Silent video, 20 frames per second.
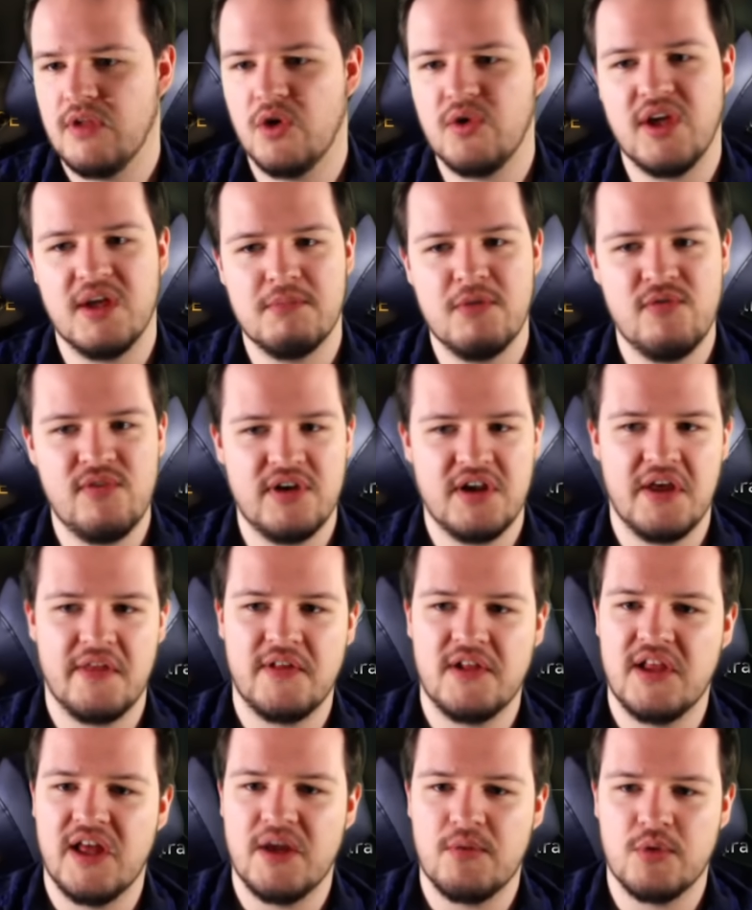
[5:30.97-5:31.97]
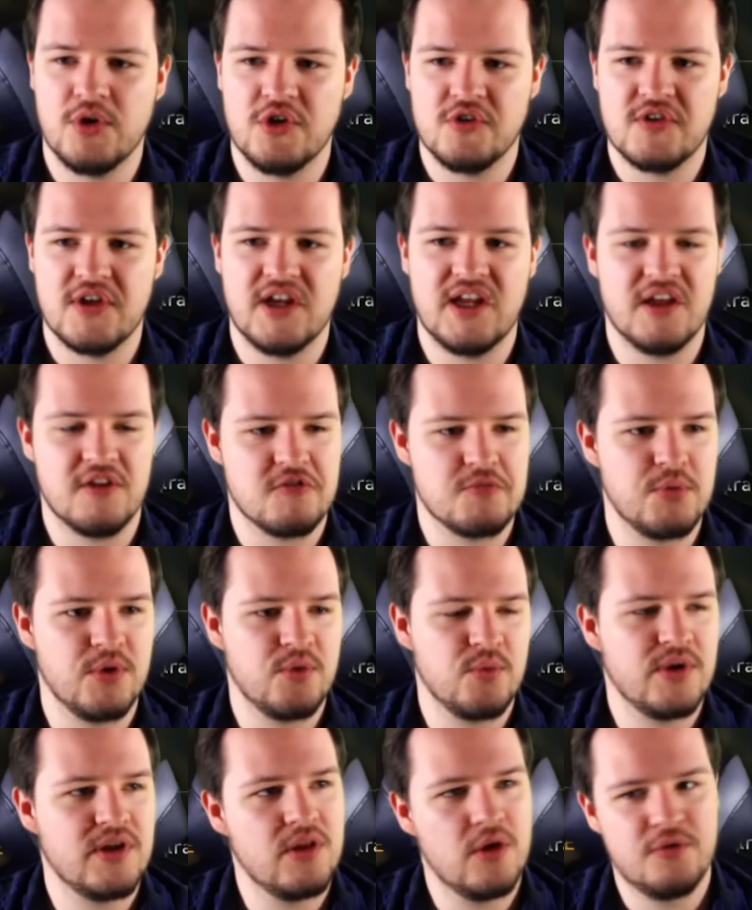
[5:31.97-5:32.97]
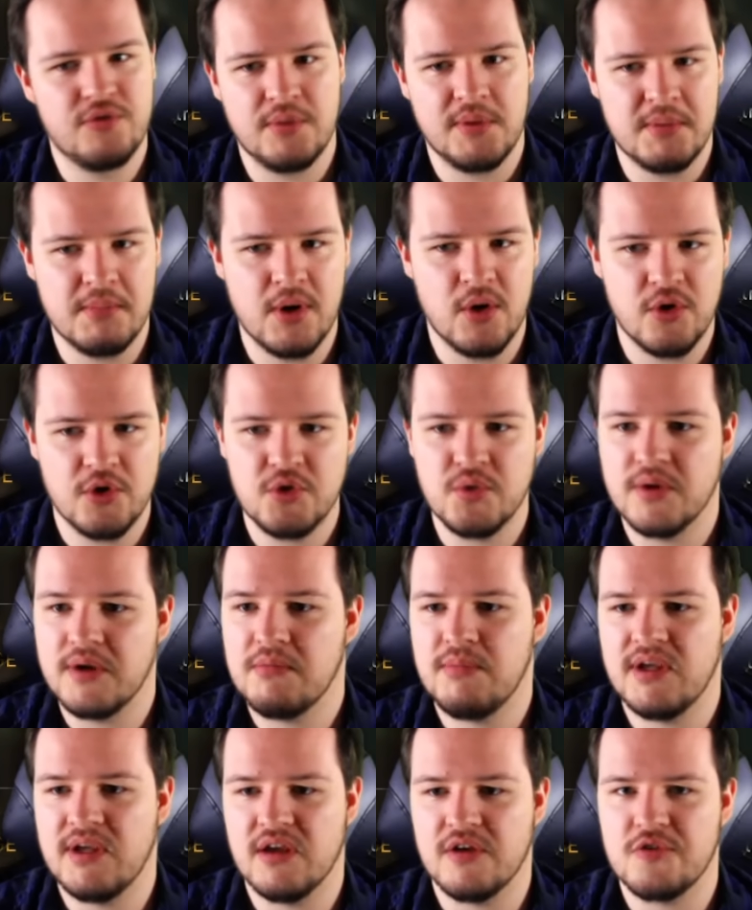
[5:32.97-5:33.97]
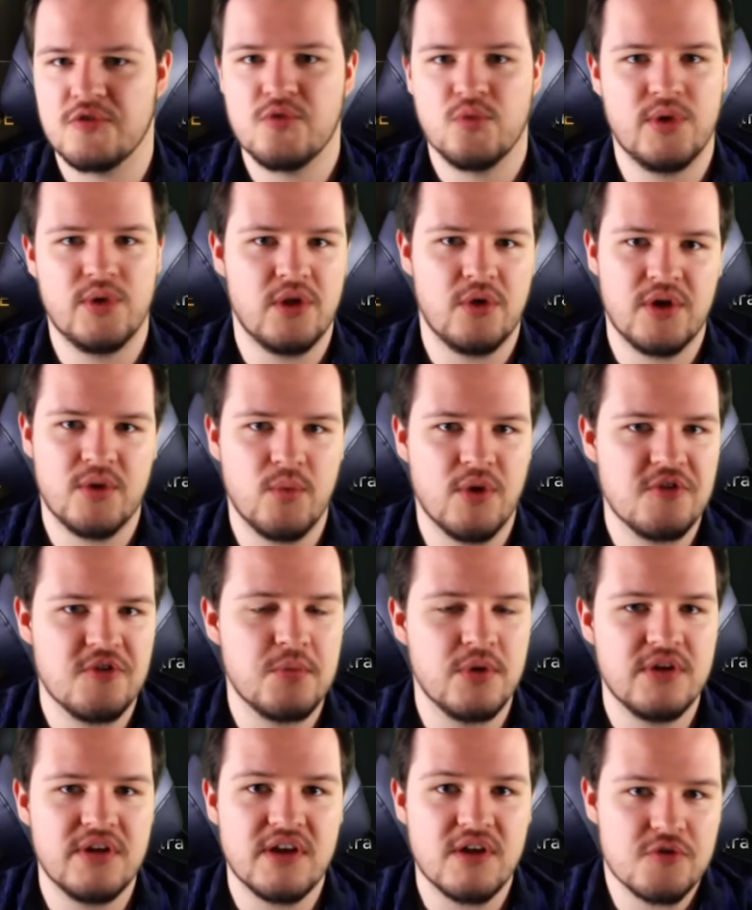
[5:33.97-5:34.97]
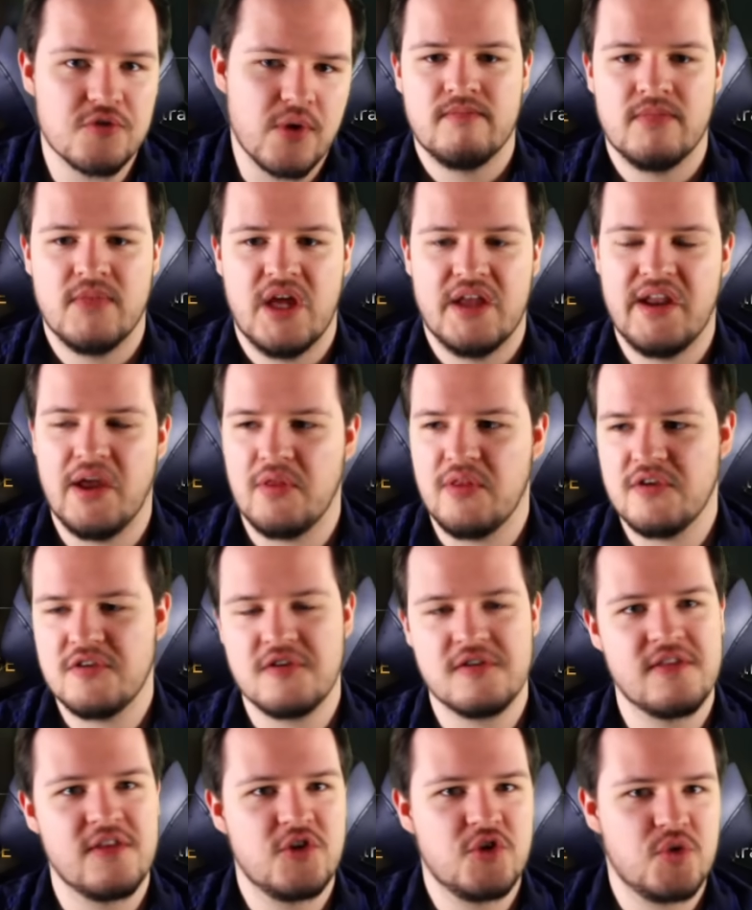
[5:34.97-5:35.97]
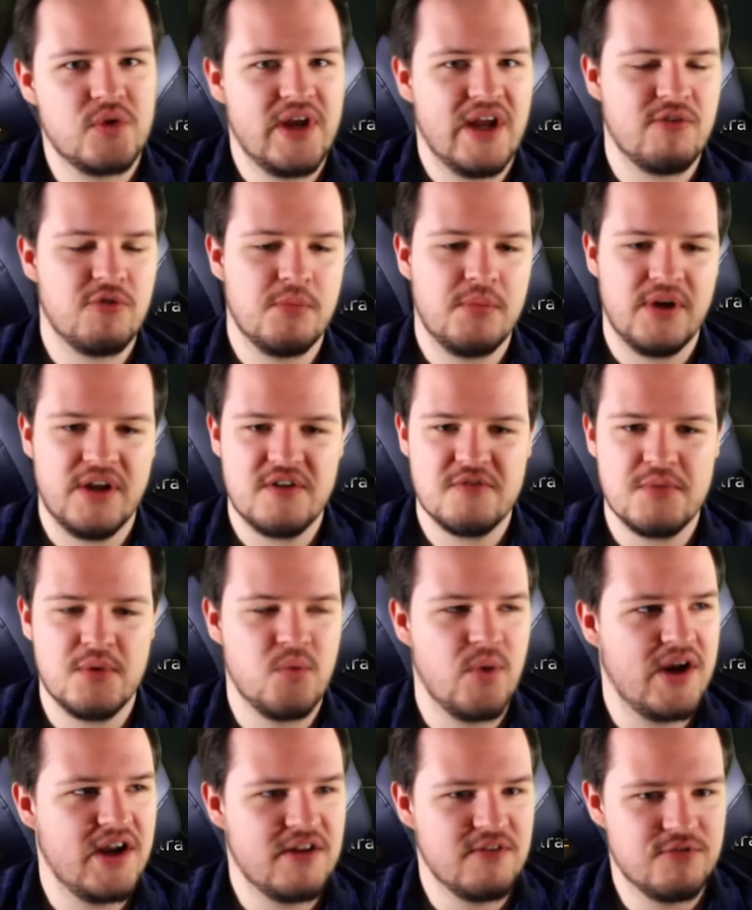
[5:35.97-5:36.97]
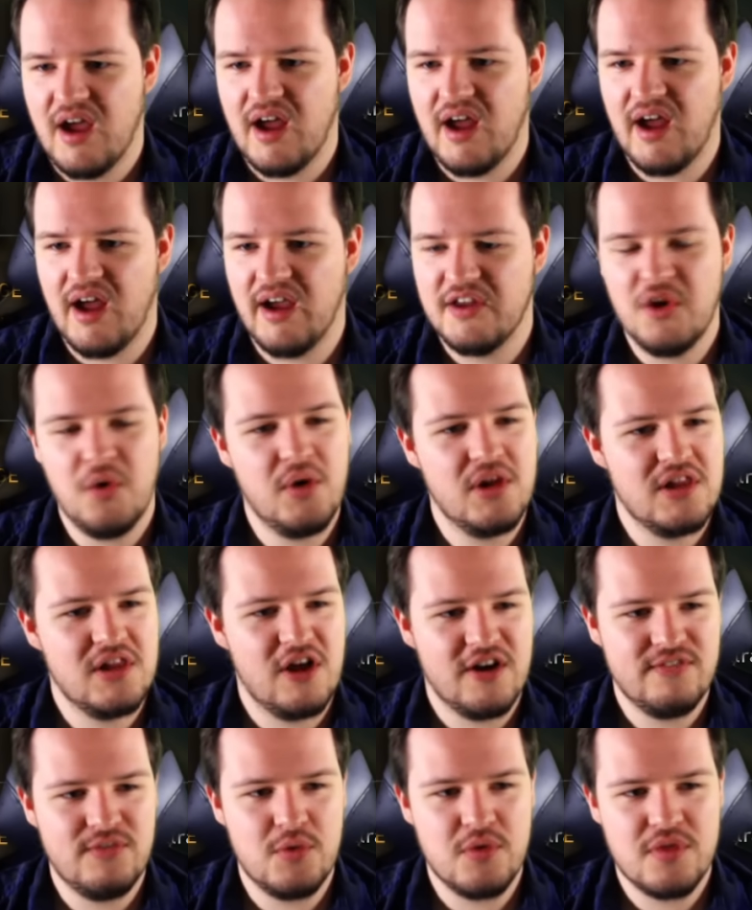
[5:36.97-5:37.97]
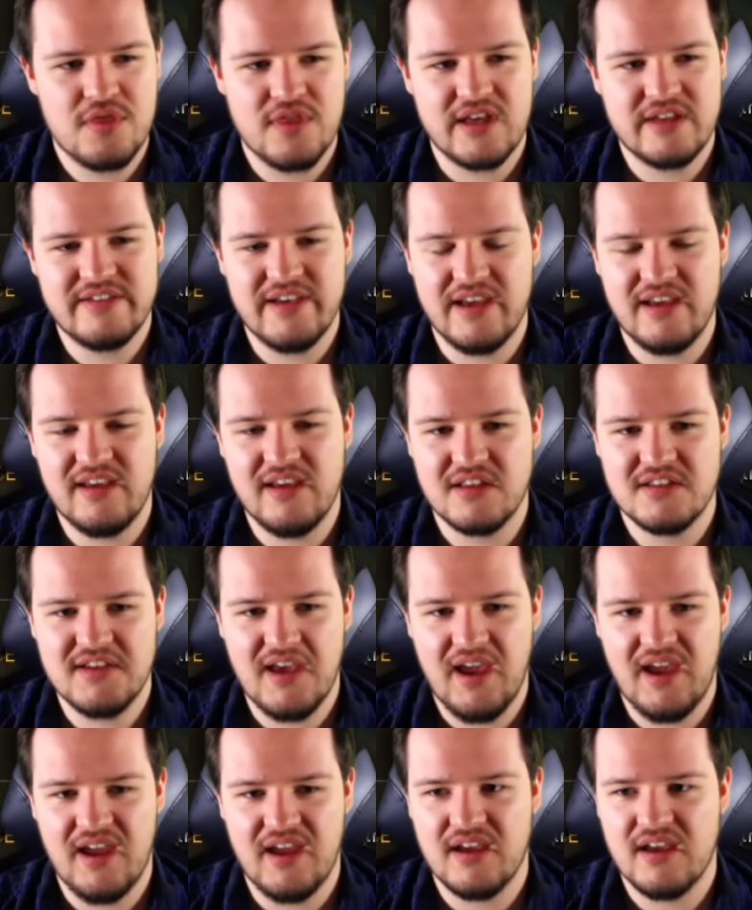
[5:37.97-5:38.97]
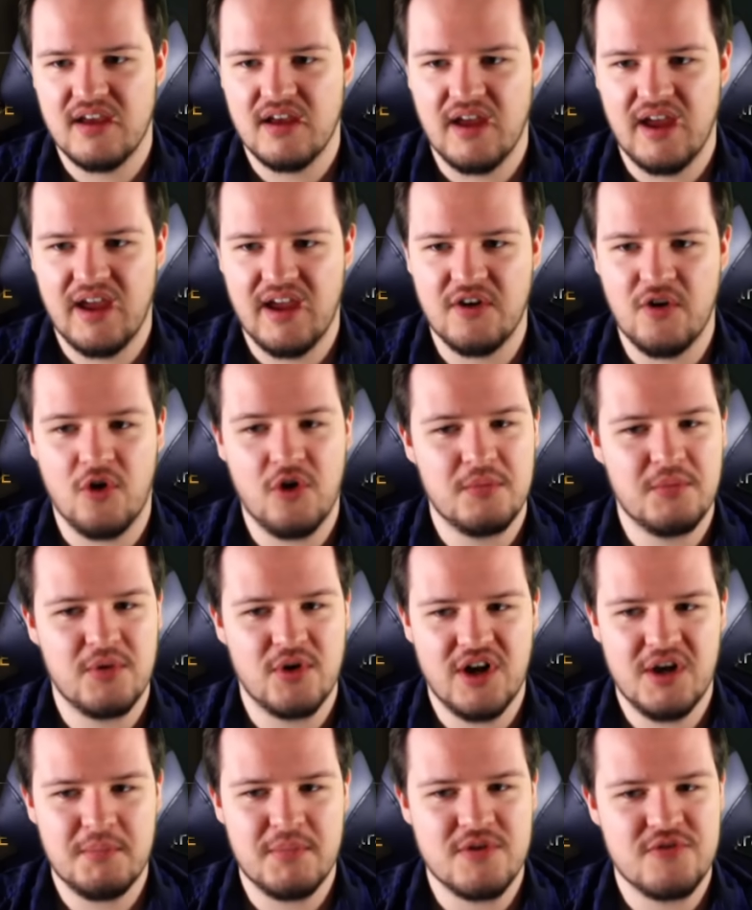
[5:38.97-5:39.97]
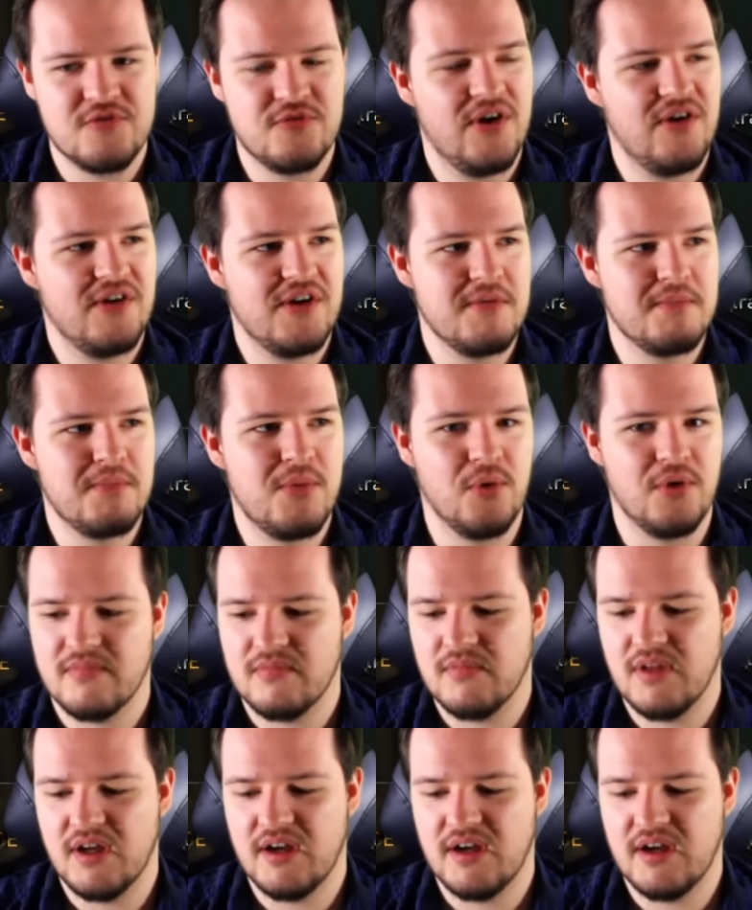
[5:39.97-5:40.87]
Okay, moving down the line, we're just going to get Sprint Reload from the Mower tree, because reloading while sprinting is great. Now this is the tree everybody's been waiting for. I know a lot of you think taking tank and armor up is very important.